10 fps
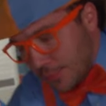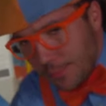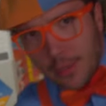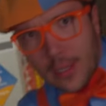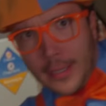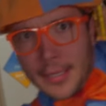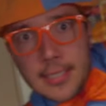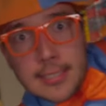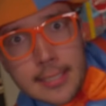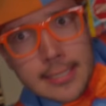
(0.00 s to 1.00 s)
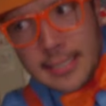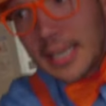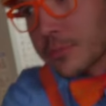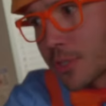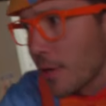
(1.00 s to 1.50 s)
really good that this
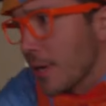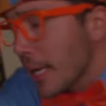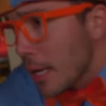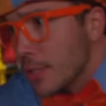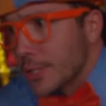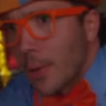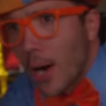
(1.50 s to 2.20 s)
keeps turning so all